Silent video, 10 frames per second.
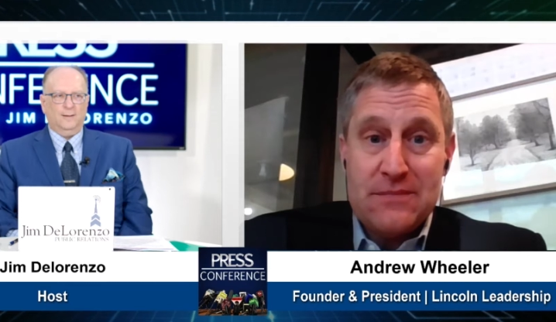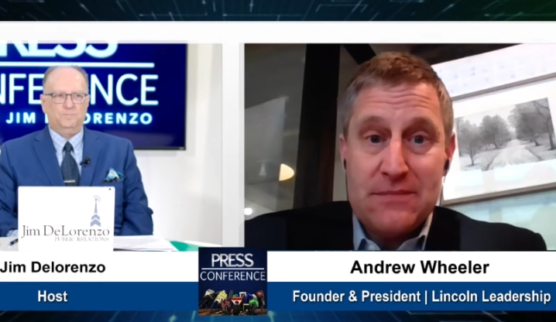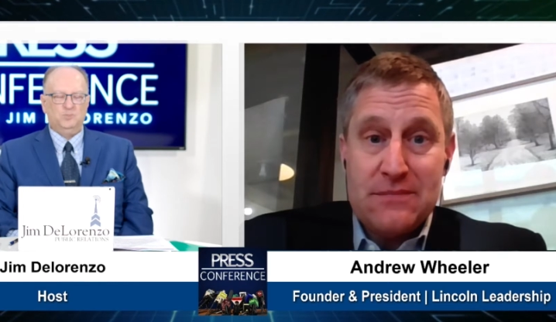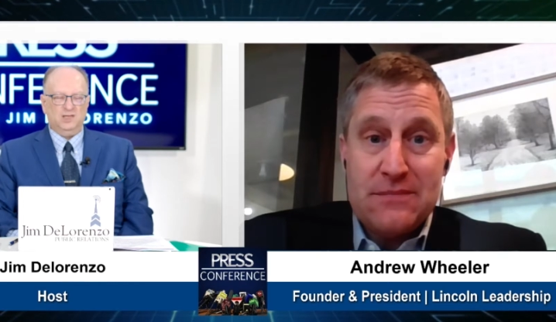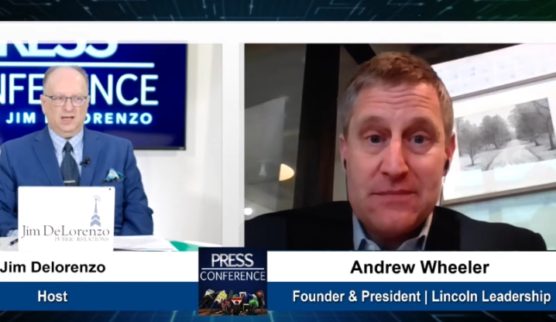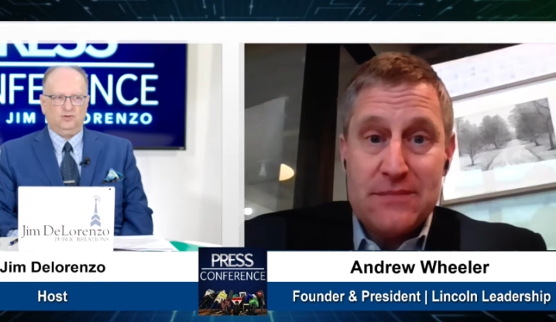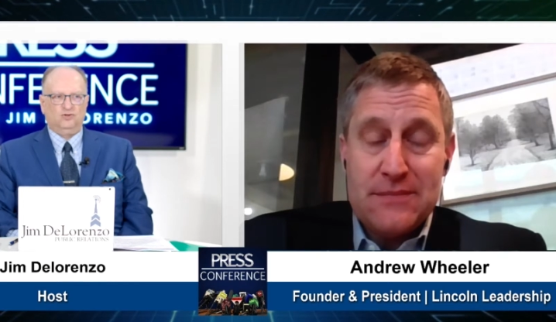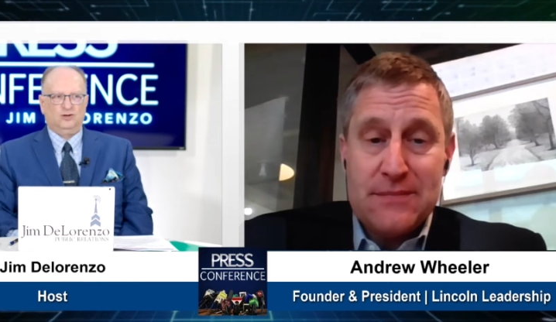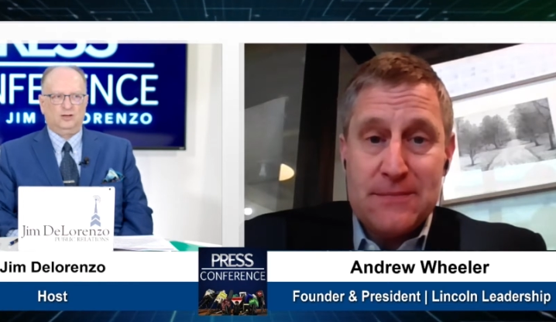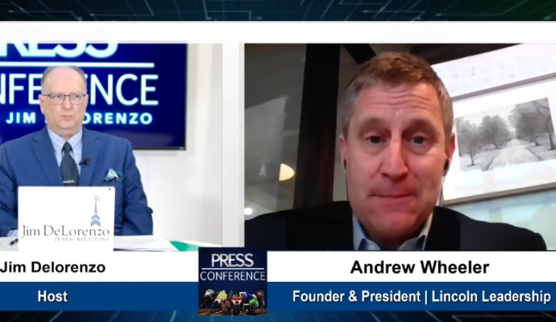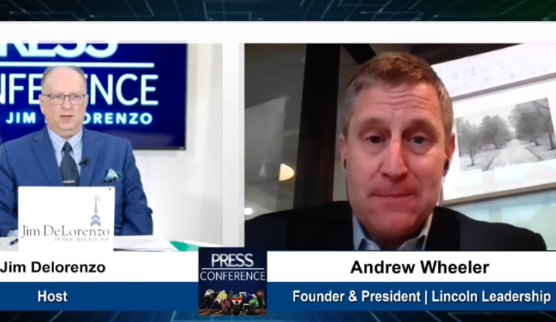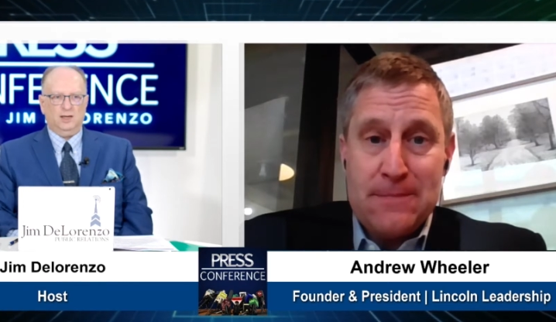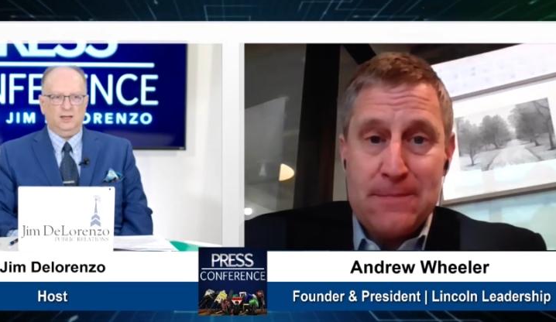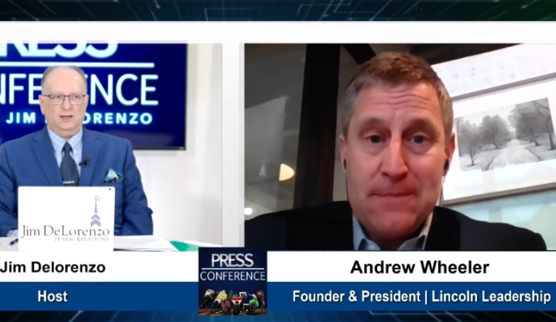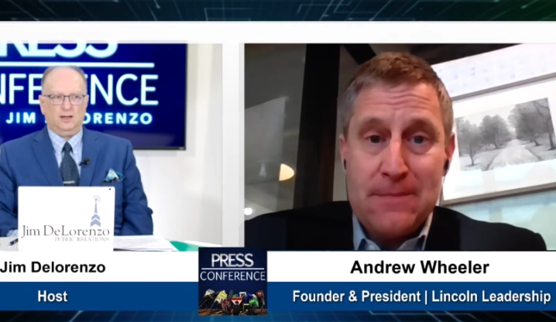Speaker 1: niche to be
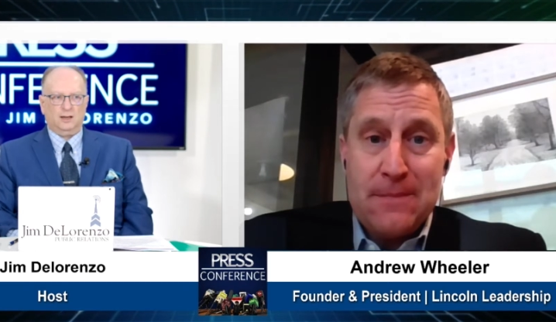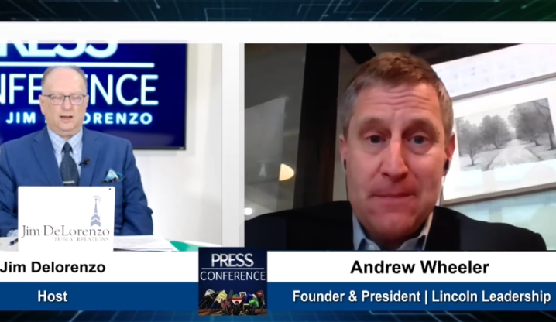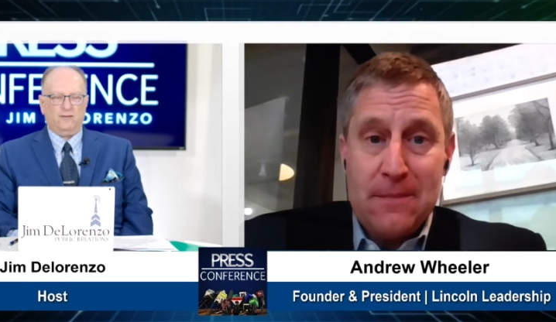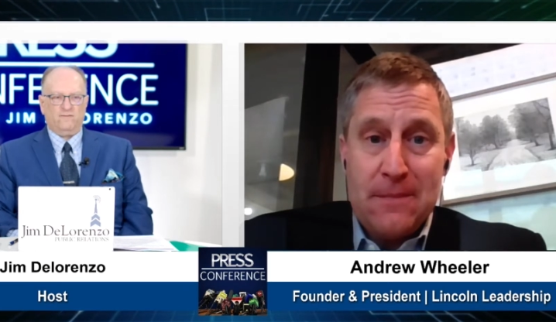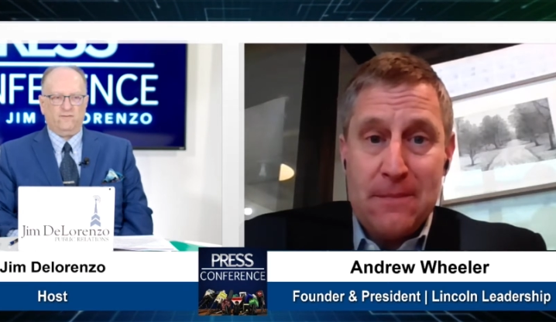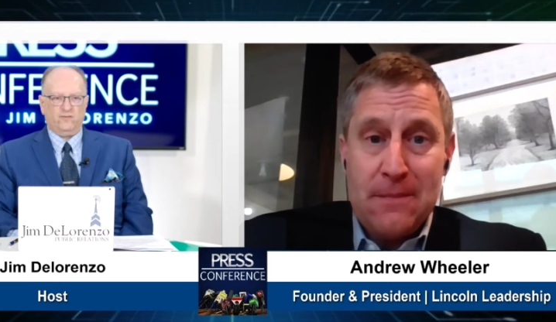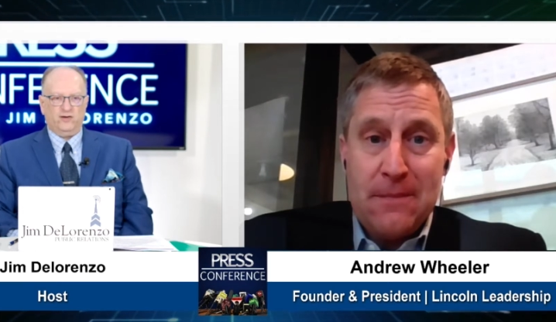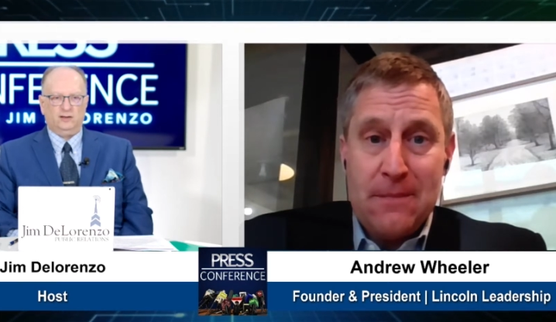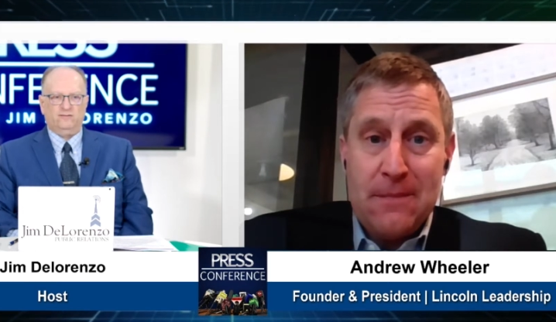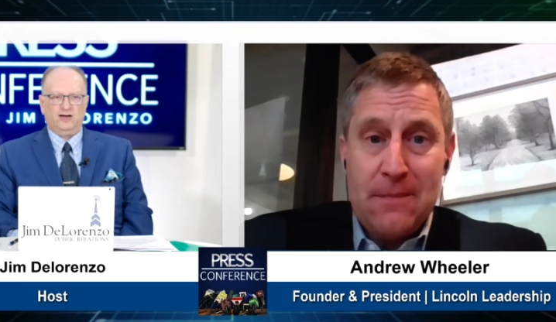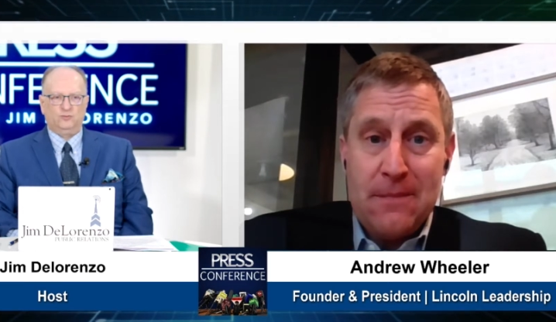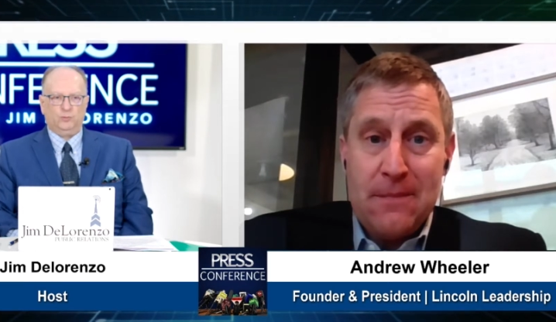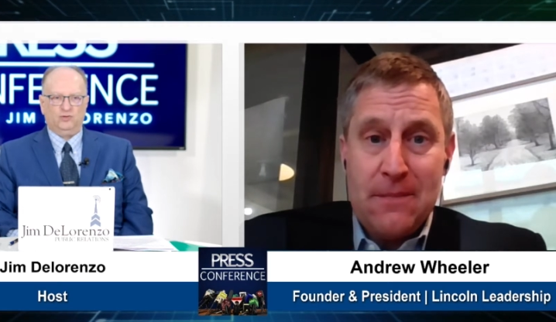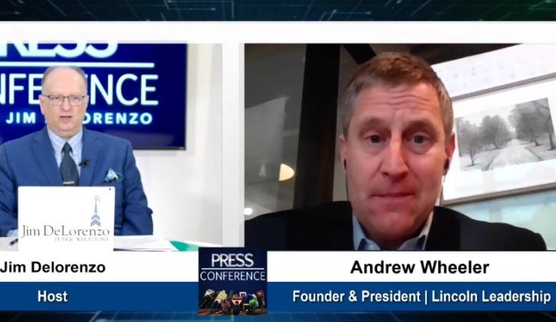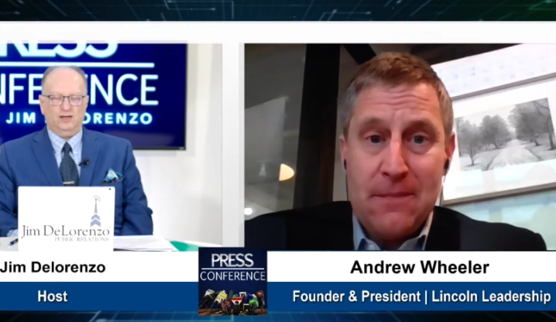in, a, a field of
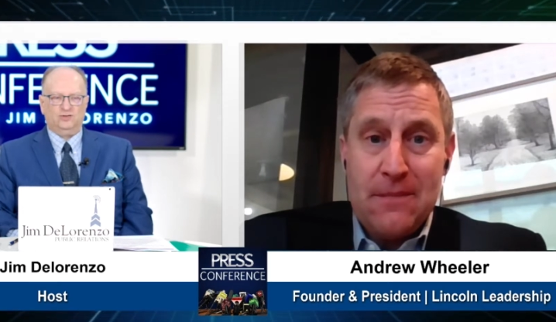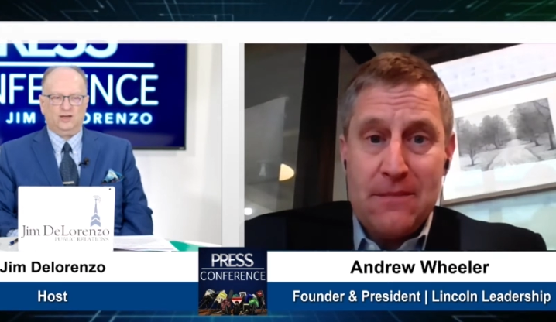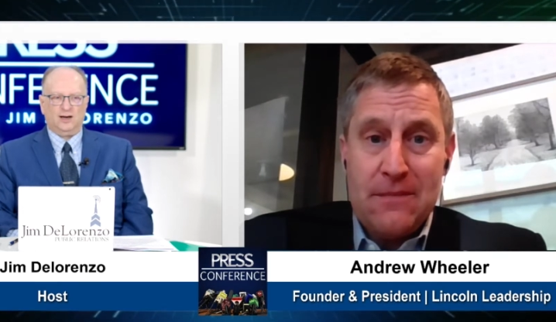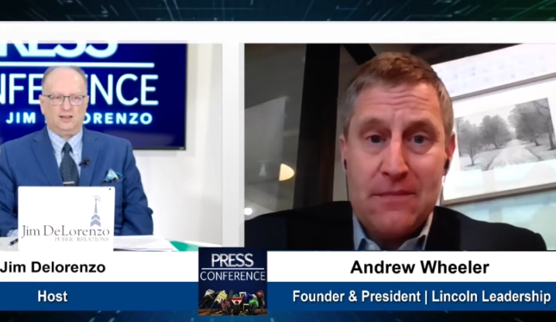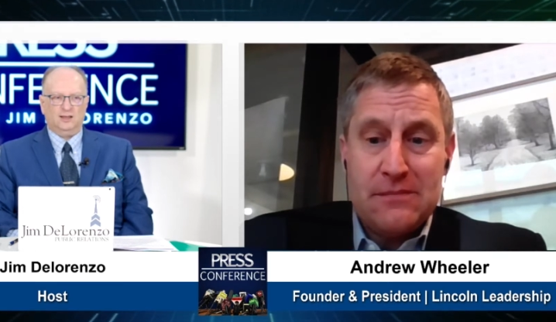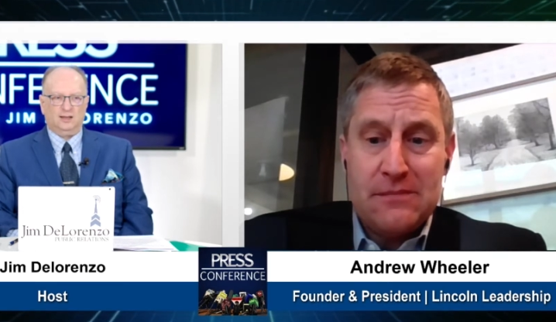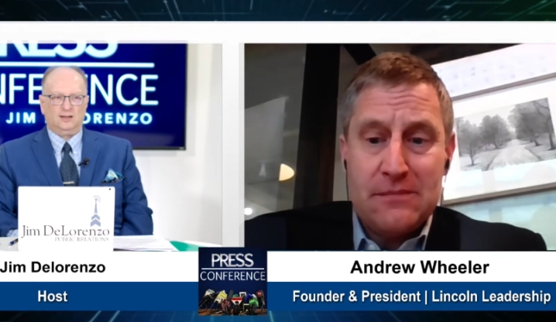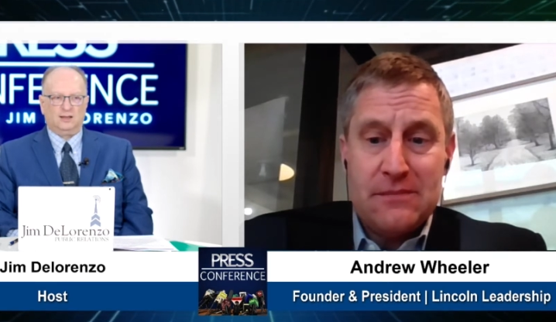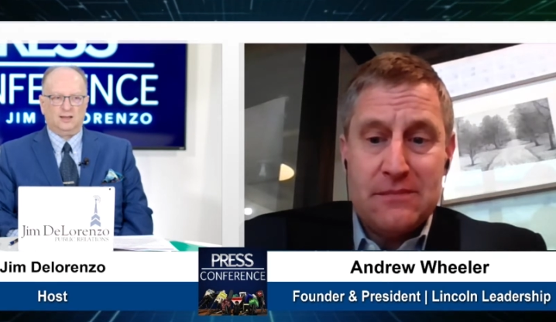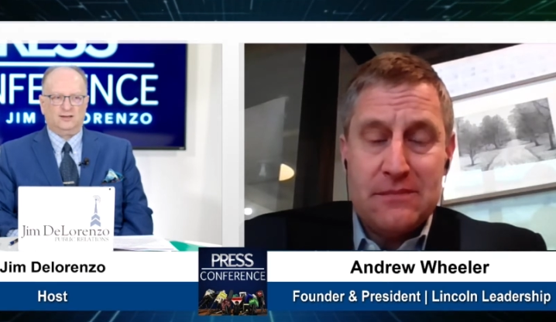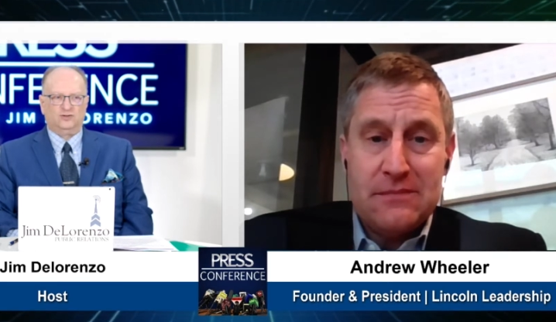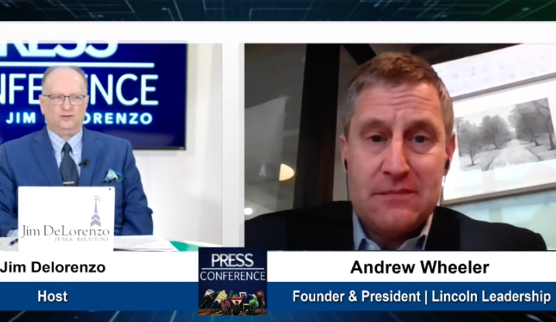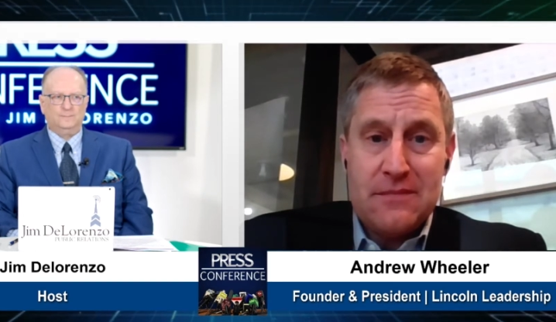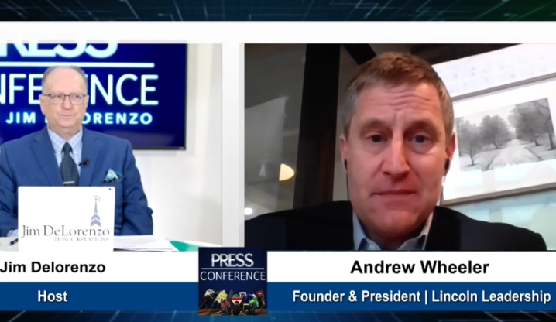expertise, and I think that that's